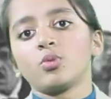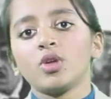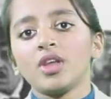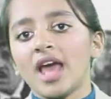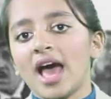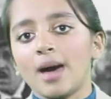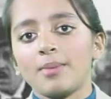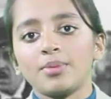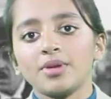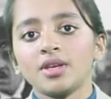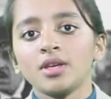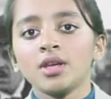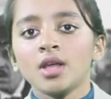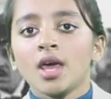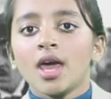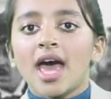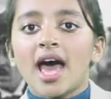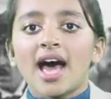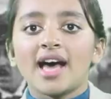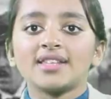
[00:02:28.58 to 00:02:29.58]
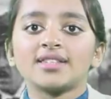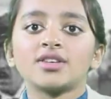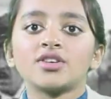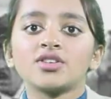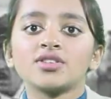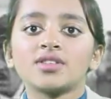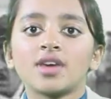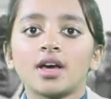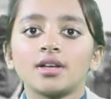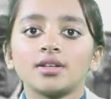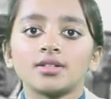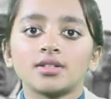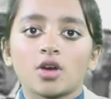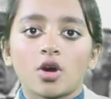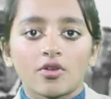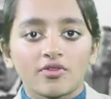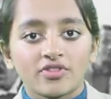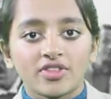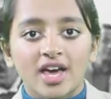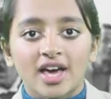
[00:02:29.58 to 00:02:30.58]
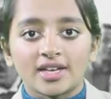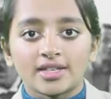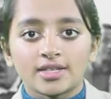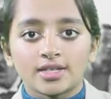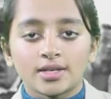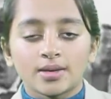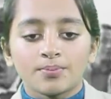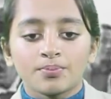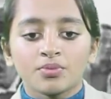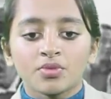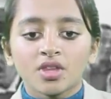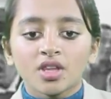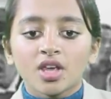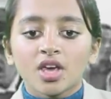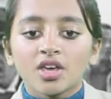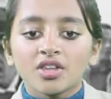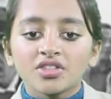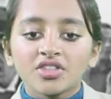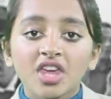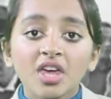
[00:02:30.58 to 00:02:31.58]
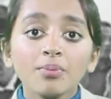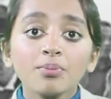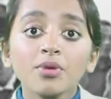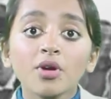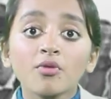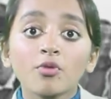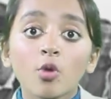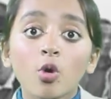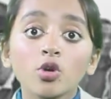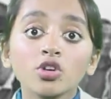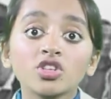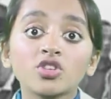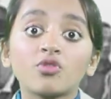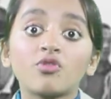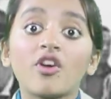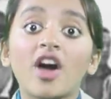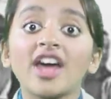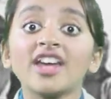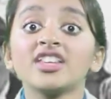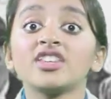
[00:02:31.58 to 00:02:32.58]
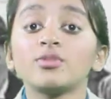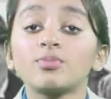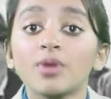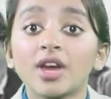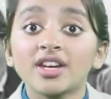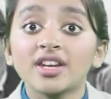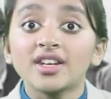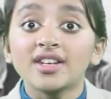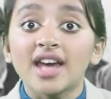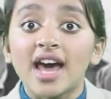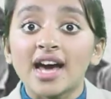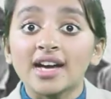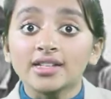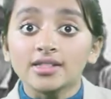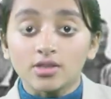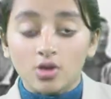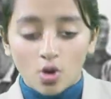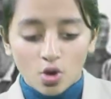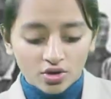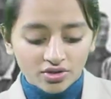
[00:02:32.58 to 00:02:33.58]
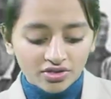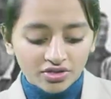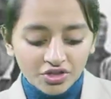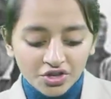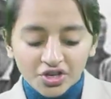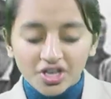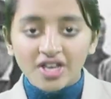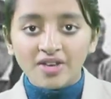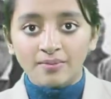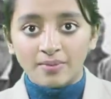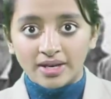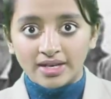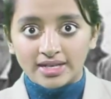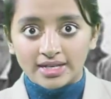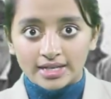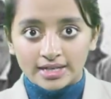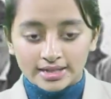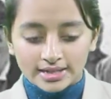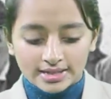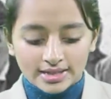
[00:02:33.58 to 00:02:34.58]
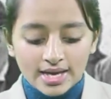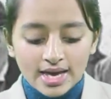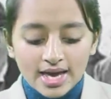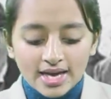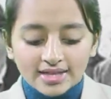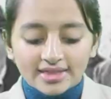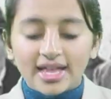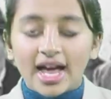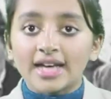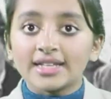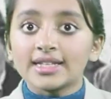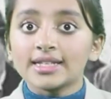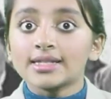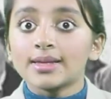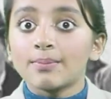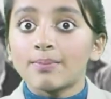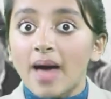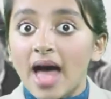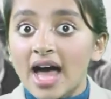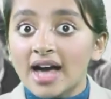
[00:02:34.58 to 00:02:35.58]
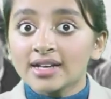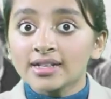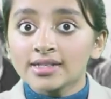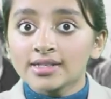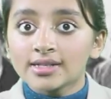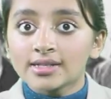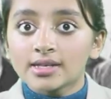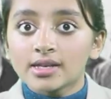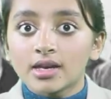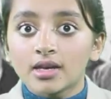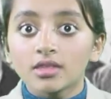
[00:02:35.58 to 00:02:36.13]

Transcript: will happen as a result of that? They provoked widespread attacks on 3 buildings, that is the banks,